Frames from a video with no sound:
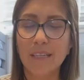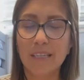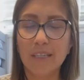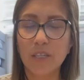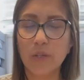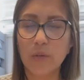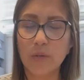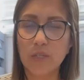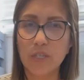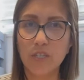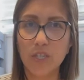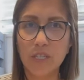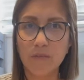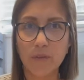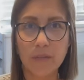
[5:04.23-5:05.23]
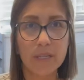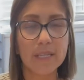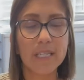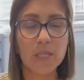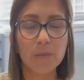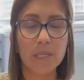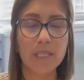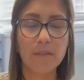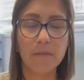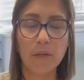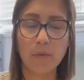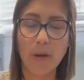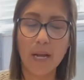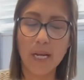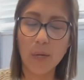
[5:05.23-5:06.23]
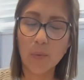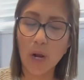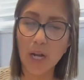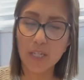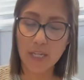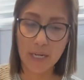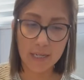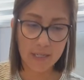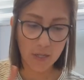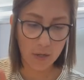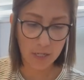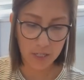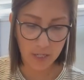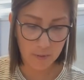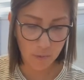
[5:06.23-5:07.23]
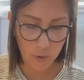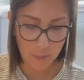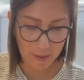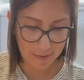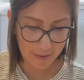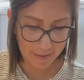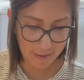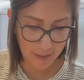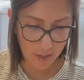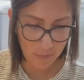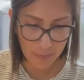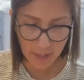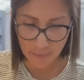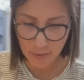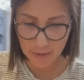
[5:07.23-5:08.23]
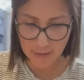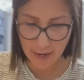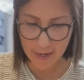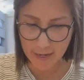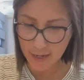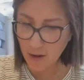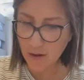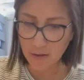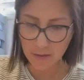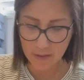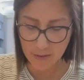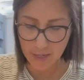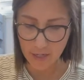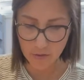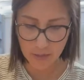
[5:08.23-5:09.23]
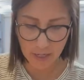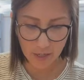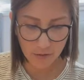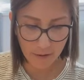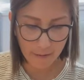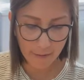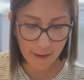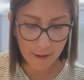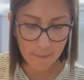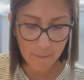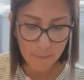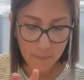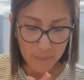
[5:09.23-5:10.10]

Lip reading: use just for this specific writing project. So I'll share more about that later, but I put that all in the introductory thing.